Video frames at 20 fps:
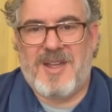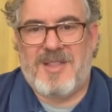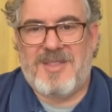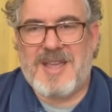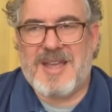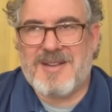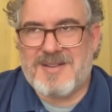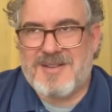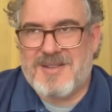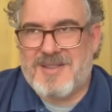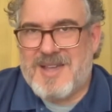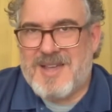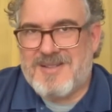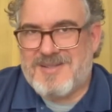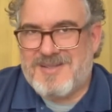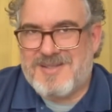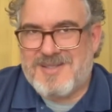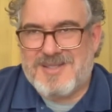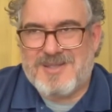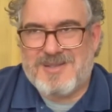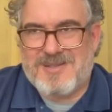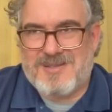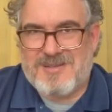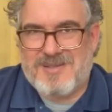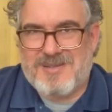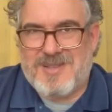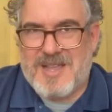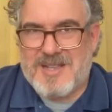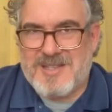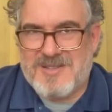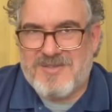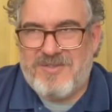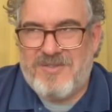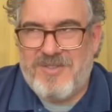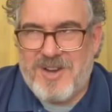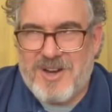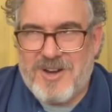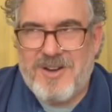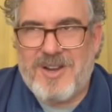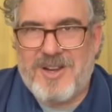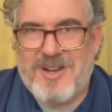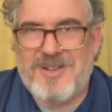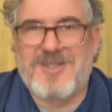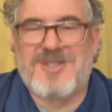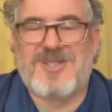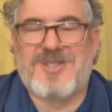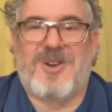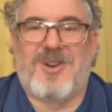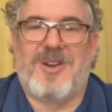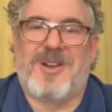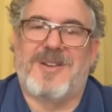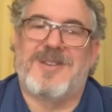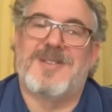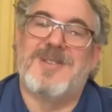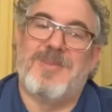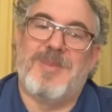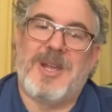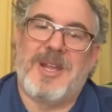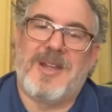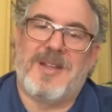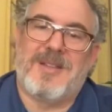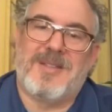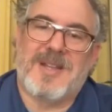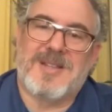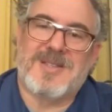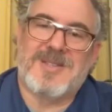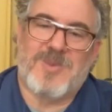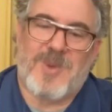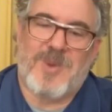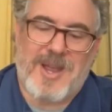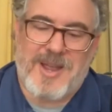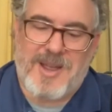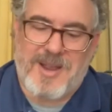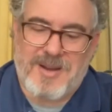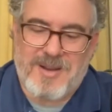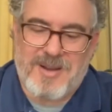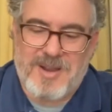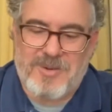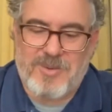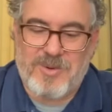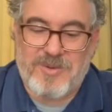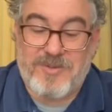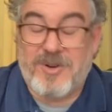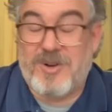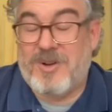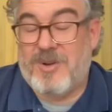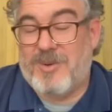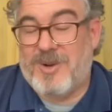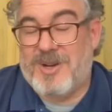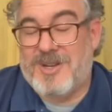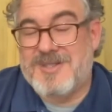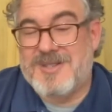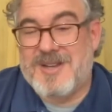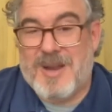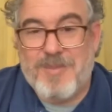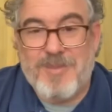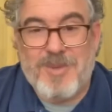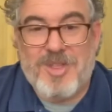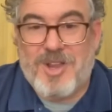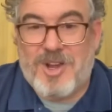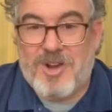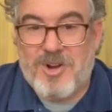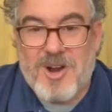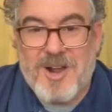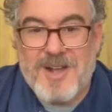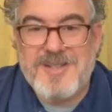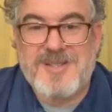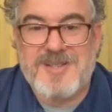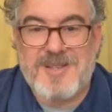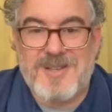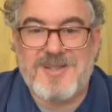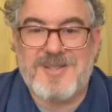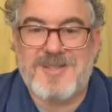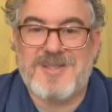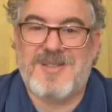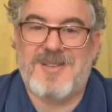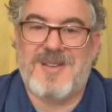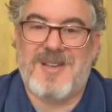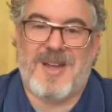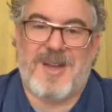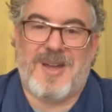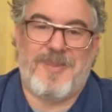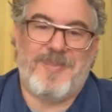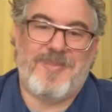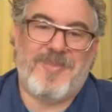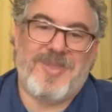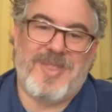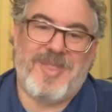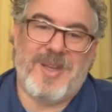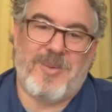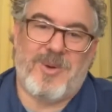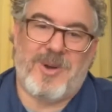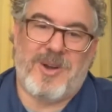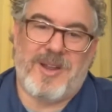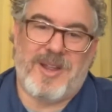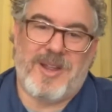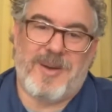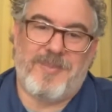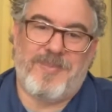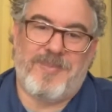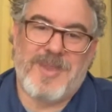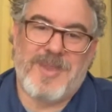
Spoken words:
That's very concerning to me. And that's why I refer to it as an empathy crisis that we're in.